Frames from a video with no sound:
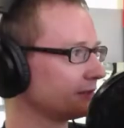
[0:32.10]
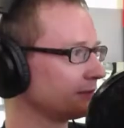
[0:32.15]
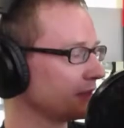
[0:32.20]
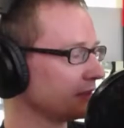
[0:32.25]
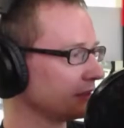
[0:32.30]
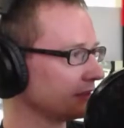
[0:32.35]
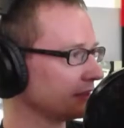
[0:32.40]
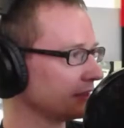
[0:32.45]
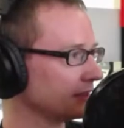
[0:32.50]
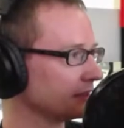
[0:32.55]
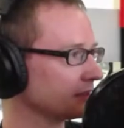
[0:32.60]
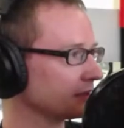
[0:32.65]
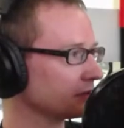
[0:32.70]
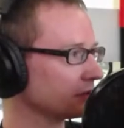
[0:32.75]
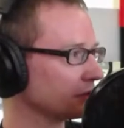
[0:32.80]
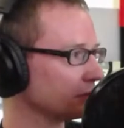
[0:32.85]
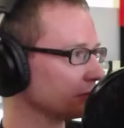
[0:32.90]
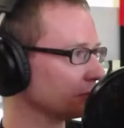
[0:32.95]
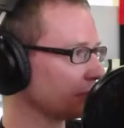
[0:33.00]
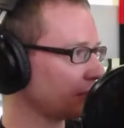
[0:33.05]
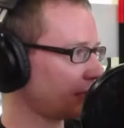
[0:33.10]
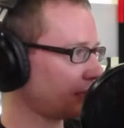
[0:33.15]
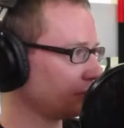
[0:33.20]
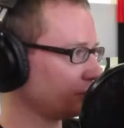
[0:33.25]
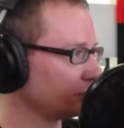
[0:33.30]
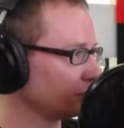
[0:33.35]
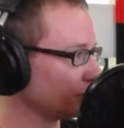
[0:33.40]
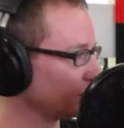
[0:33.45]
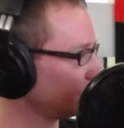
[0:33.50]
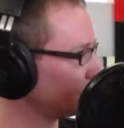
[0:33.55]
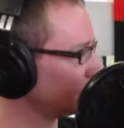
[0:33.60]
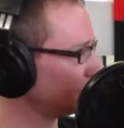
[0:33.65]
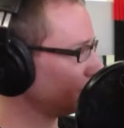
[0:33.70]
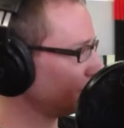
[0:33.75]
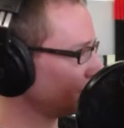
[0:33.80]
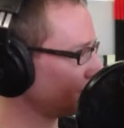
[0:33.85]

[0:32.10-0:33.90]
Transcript: amount of data. So as you know,